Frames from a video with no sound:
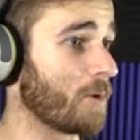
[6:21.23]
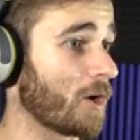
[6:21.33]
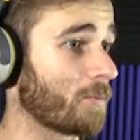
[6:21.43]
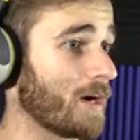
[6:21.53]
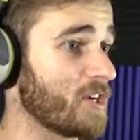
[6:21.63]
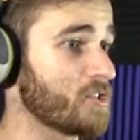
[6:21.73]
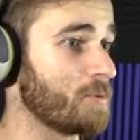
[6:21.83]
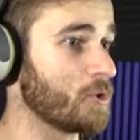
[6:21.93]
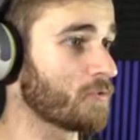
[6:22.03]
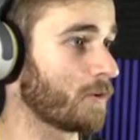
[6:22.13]
Barbed wire
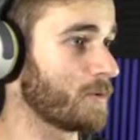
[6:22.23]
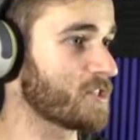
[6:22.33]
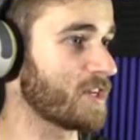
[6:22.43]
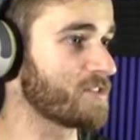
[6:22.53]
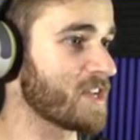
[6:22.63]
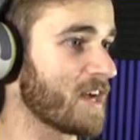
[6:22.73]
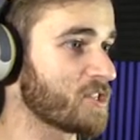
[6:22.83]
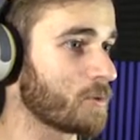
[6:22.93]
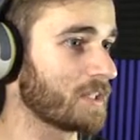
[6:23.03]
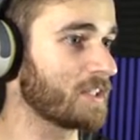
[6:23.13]
spews from your son's
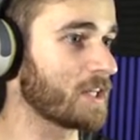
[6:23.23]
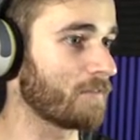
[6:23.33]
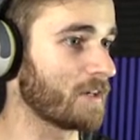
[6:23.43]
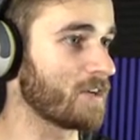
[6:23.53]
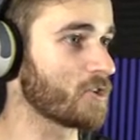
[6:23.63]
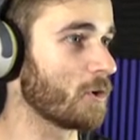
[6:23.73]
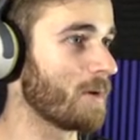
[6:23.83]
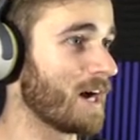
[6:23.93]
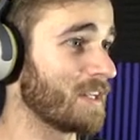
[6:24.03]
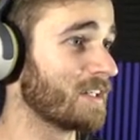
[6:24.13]
eyes, quickly covering his whole
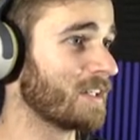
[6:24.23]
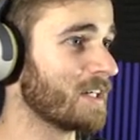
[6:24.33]
body.